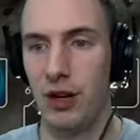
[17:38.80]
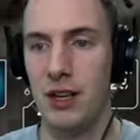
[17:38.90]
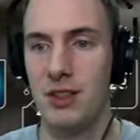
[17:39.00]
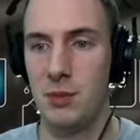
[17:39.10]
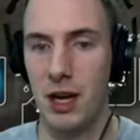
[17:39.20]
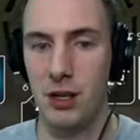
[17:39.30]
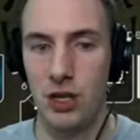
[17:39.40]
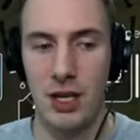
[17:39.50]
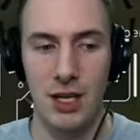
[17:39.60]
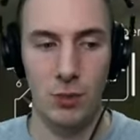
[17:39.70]
in this match
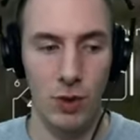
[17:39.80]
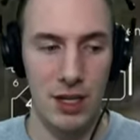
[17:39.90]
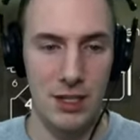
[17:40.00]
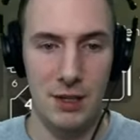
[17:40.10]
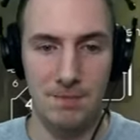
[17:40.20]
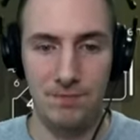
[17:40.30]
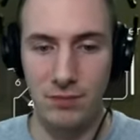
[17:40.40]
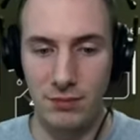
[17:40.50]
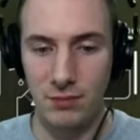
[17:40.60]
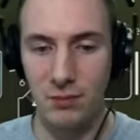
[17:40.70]
is
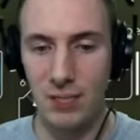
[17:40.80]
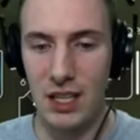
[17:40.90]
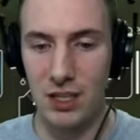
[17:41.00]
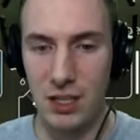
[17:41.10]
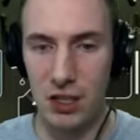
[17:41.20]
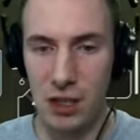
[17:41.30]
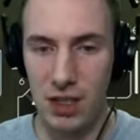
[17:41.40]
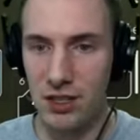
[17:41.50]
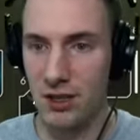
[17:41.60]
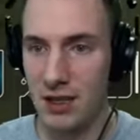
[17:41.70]

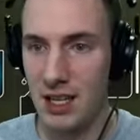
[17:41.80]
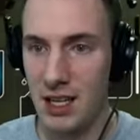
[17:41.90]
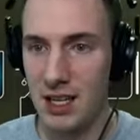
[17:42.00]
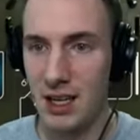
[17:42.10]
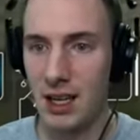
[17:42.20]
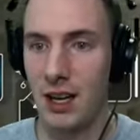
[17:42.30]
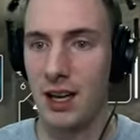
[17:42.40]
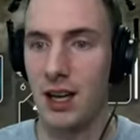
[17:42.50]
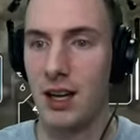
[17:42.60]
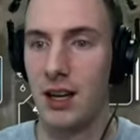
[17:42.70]
just the
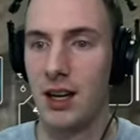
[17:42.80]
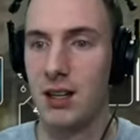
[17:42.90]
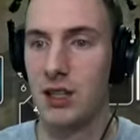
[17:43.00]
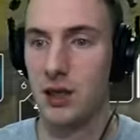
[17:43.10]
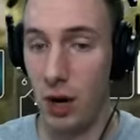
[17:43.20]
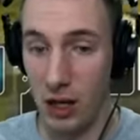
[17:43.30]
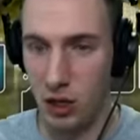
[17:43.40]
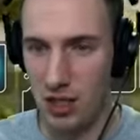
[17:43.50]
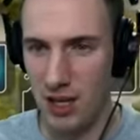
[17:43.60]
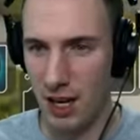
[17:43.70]
strategy
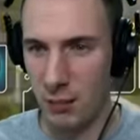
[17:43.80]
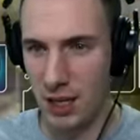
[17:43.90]
that I've been